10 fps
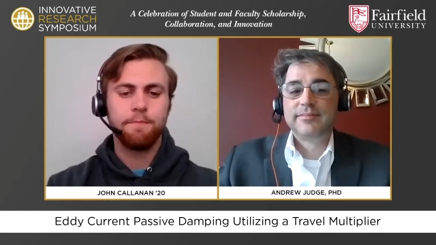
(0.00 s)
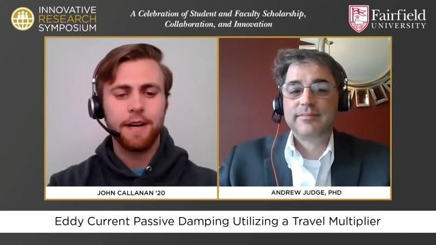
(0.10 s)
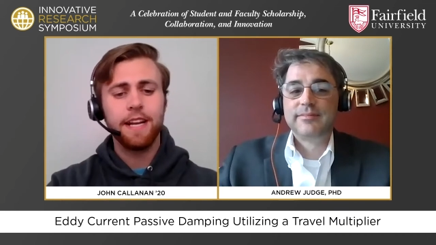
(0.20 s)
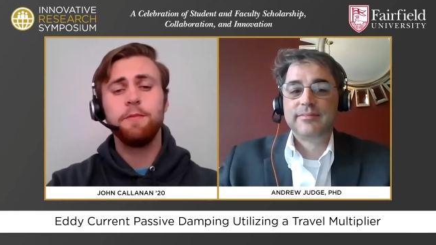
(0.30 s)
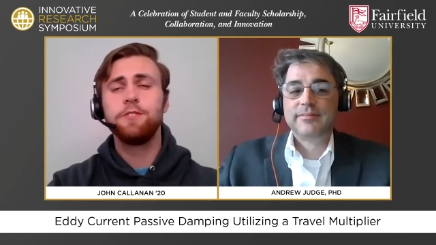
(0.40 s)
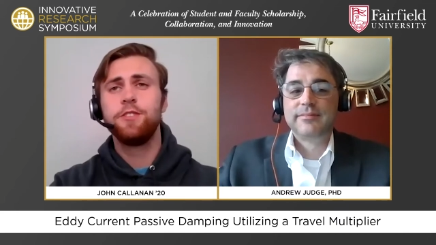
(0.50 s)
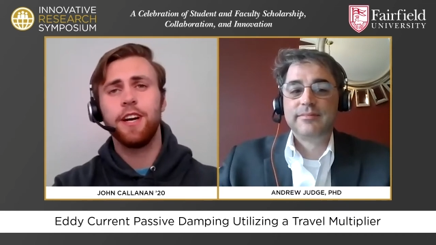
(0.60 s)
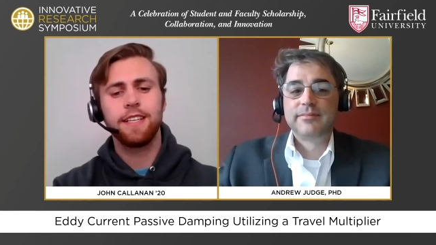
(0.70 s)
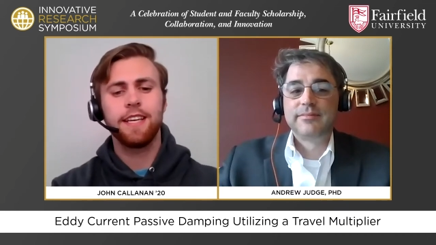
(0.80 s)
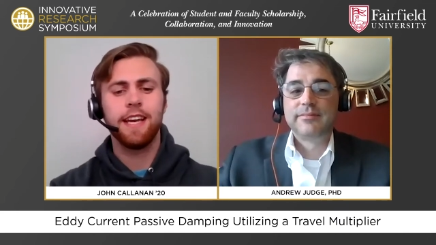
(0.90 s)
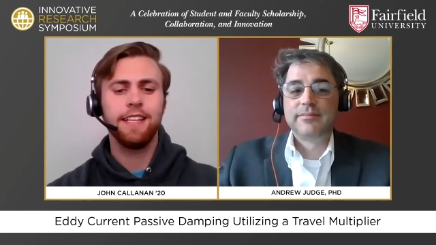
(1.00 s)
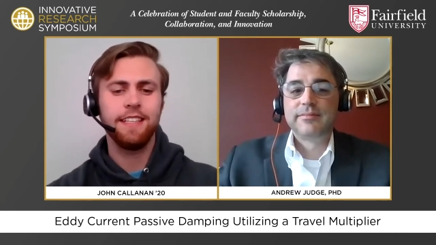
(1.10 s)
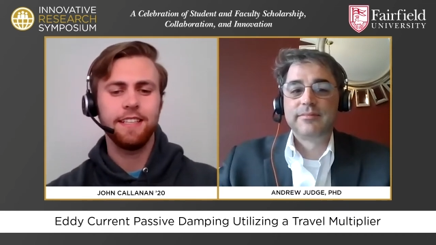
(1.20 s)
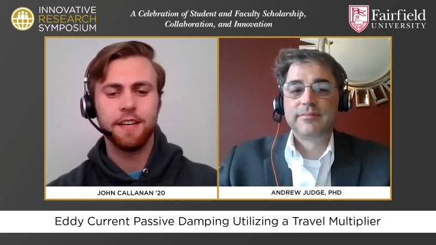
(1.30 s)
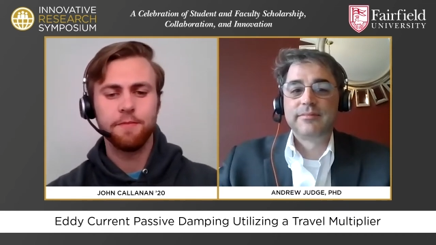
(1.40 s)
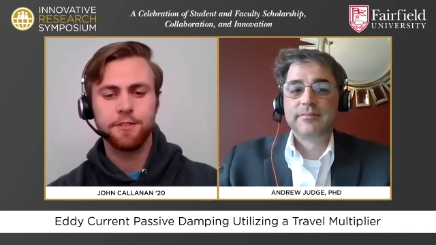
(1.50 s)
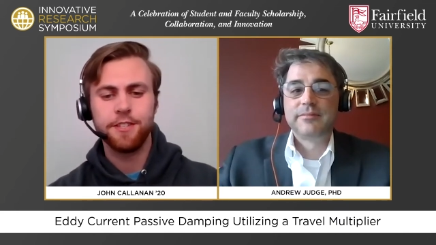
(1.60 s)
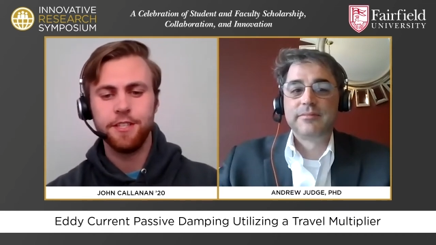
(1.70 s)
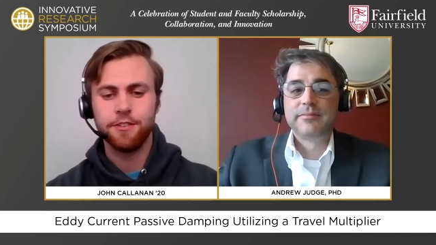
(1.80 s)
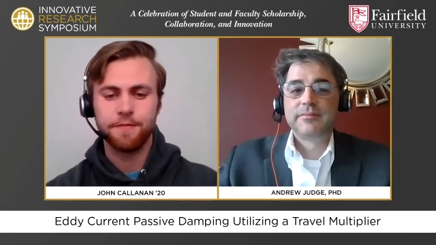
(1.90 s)
Speaker 1: My name is John Callanan, and I'm a
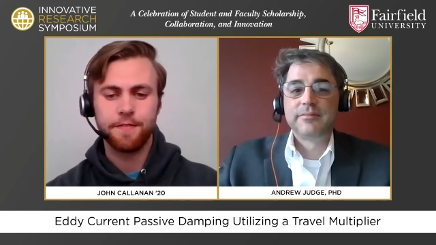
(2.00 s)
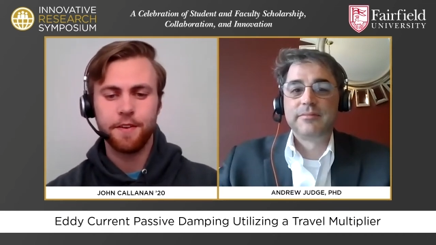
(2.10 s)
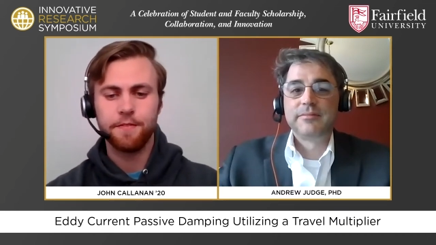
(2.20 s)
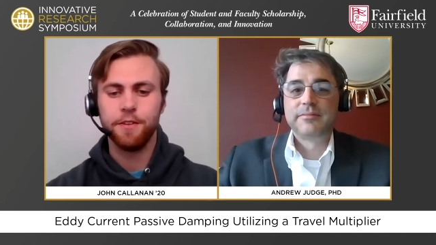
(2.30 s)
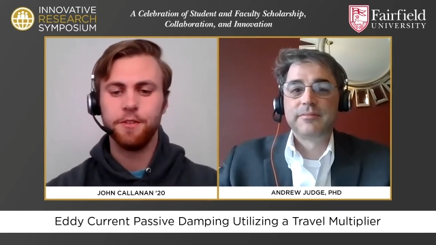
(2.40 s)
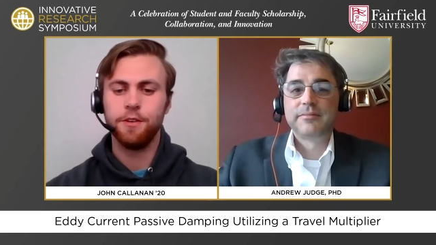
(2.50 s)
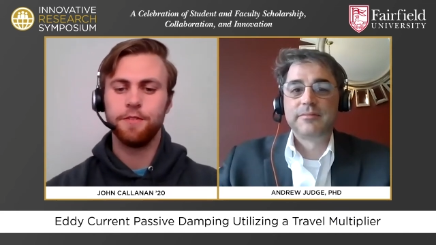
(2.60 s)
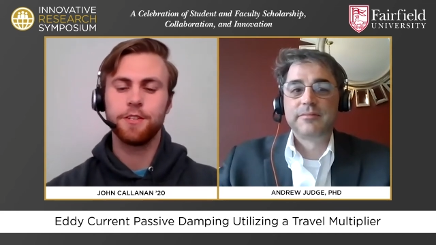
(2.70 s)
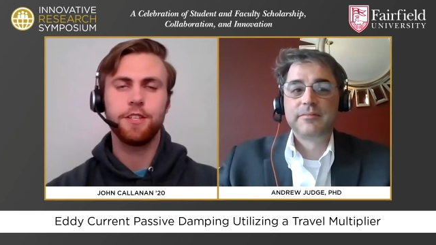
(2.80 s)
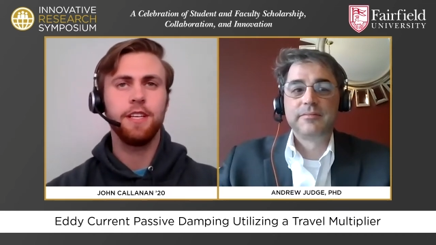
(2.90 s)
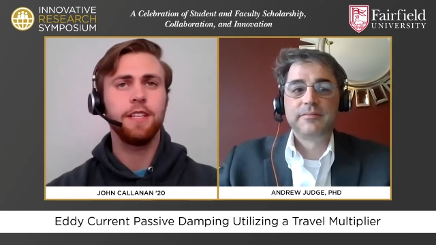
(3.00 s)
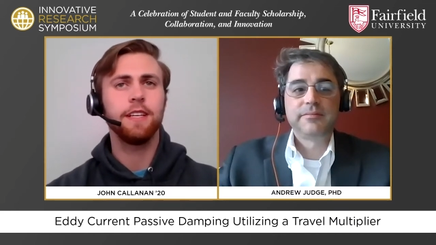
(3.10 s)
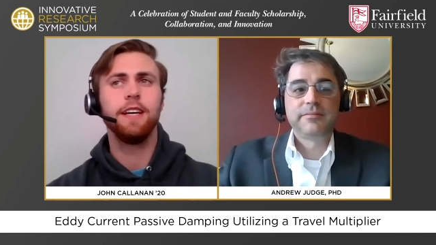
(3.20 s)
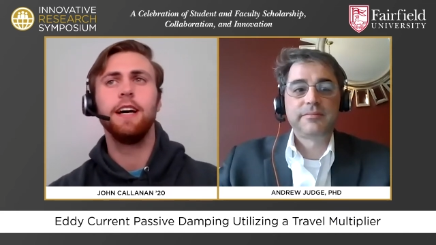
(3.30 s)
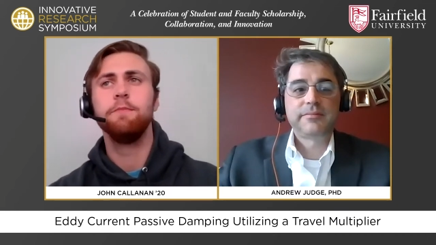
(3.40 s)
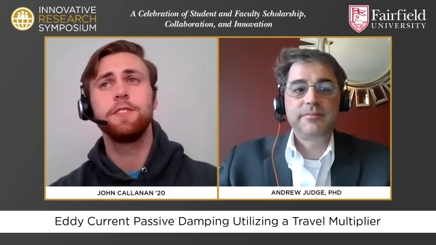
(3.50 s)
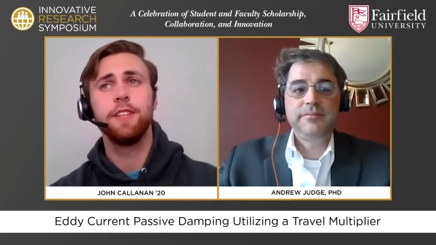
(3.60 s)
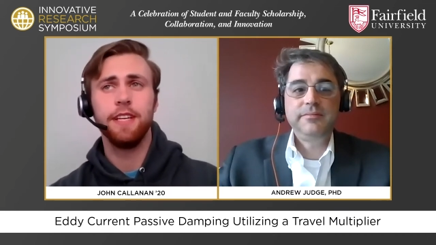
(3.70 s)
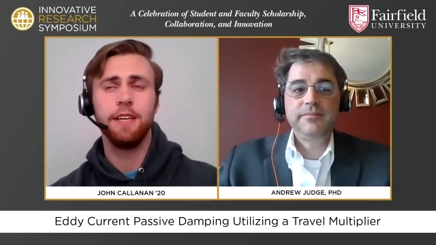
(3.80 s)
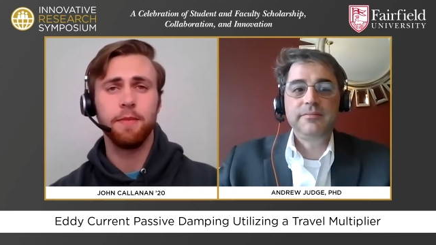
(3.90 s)
senior at Fairfield University. I'm
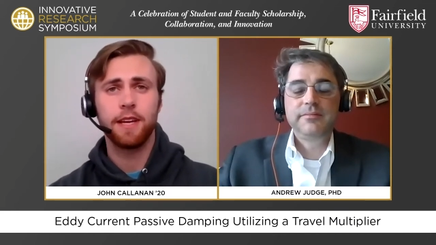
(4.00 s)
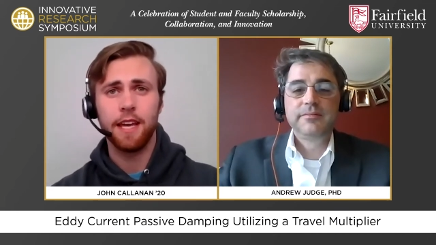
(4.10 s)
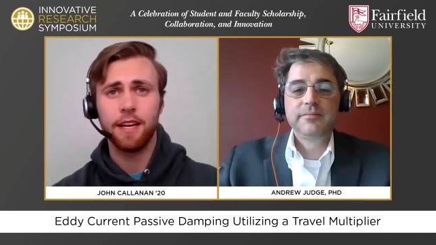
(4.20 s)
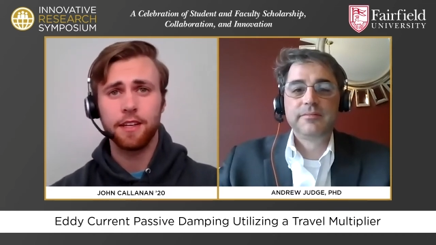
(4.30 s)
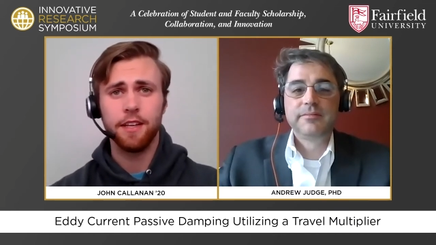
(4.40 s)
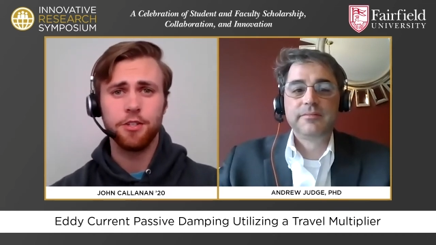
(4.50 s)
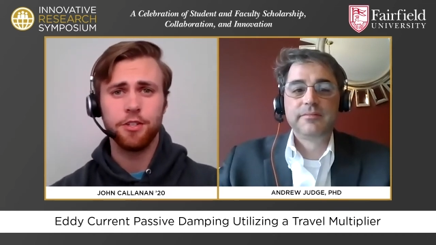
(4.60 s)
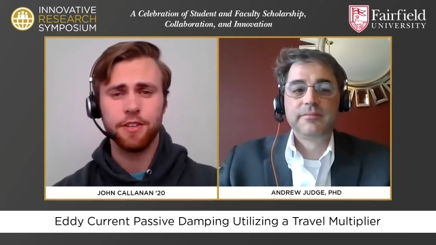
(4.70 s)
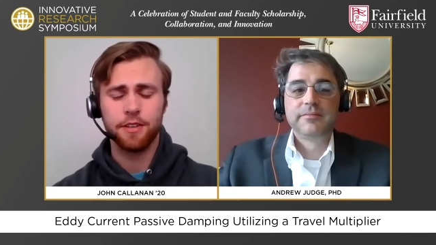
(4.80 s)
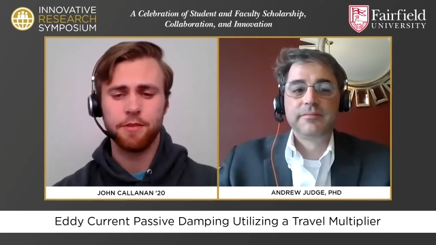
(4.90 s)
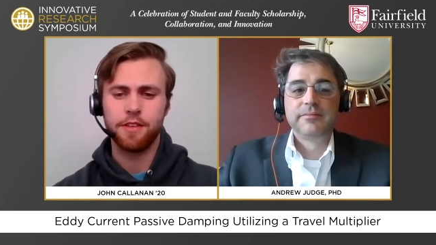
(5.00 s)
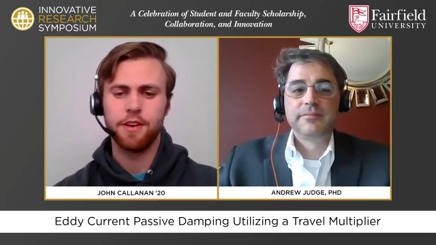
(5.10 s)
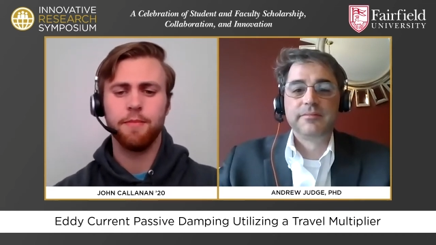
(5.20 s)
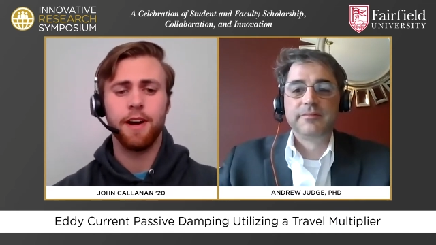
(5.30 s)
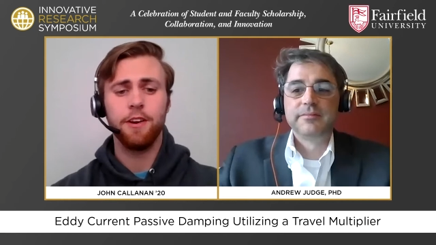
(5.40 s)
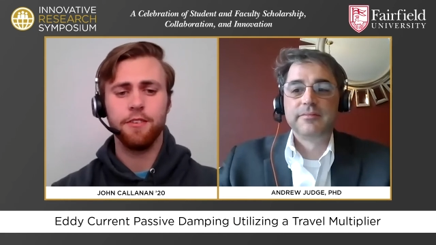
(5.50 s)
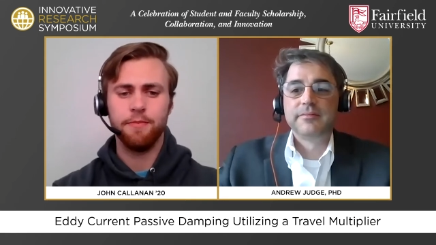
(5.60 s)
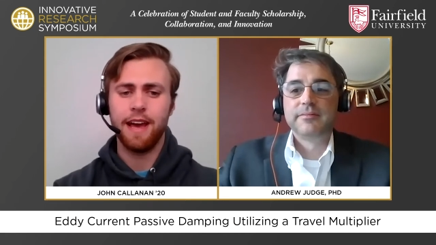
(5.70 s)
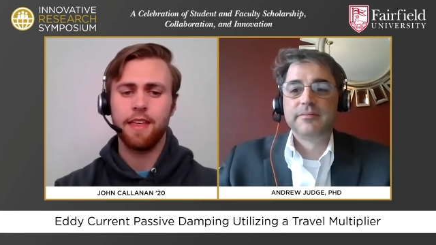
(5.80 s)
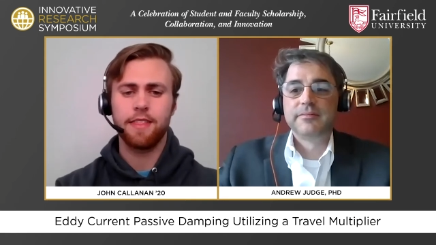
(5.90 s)
studying mechanical engineering with a minor
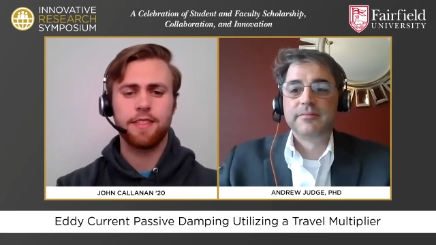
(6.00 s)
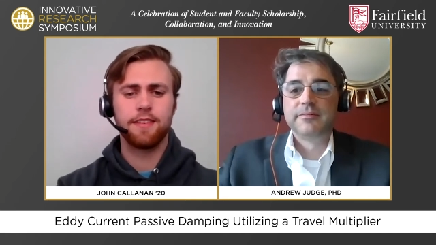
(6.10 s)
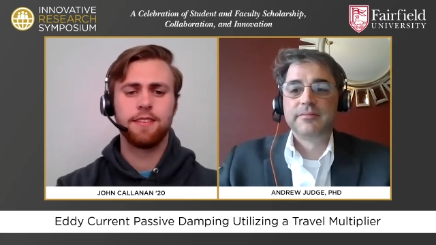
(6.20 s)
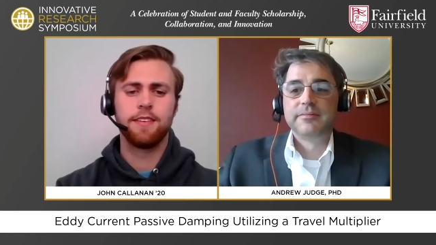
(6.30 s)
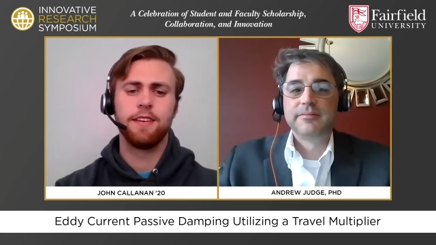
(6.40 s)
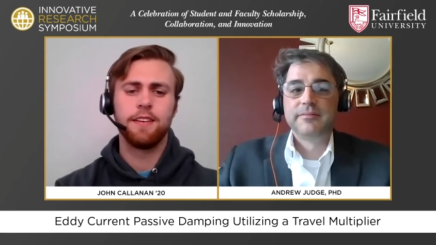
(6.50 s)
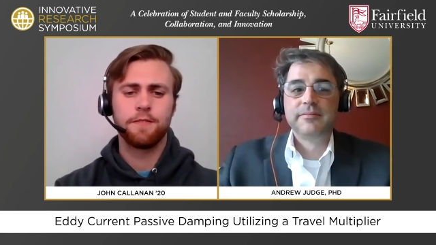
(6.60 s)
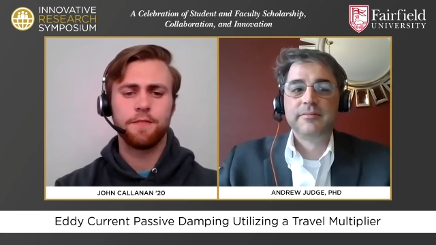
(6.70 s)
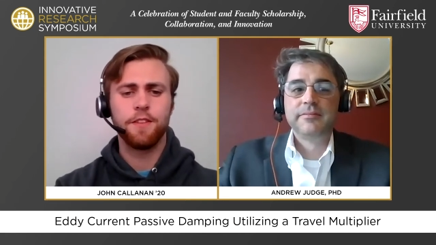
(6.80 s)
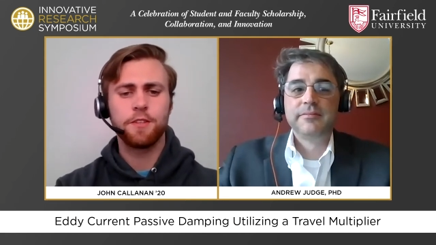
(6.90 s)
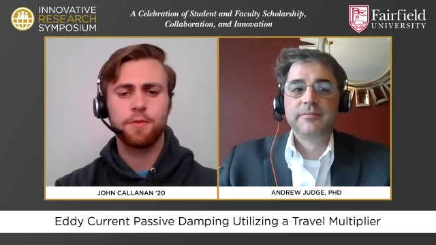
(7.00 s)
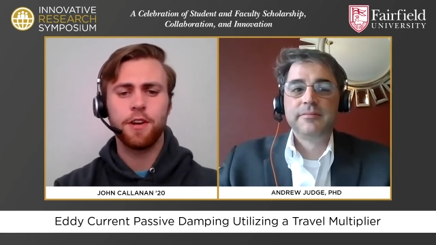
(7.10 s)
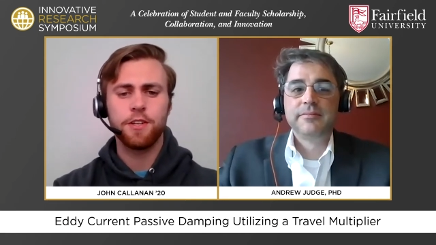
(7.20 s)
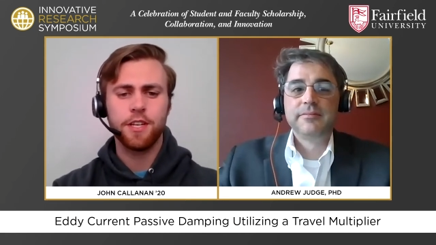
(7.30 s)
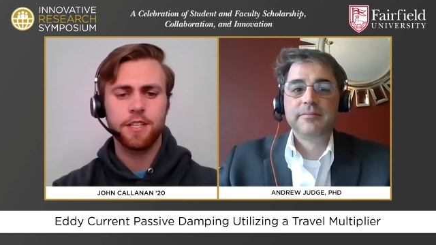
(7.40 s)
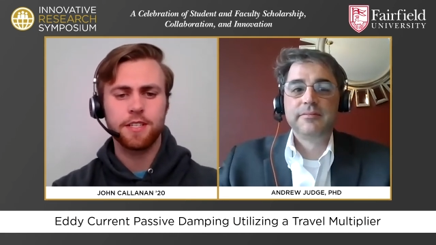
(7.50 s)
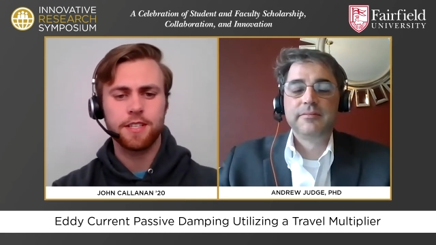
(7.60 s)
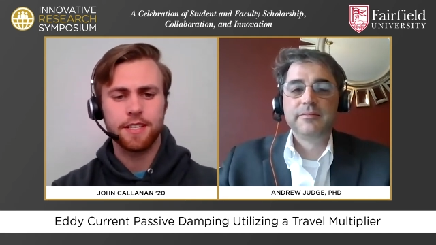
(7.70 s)
in math. For this project,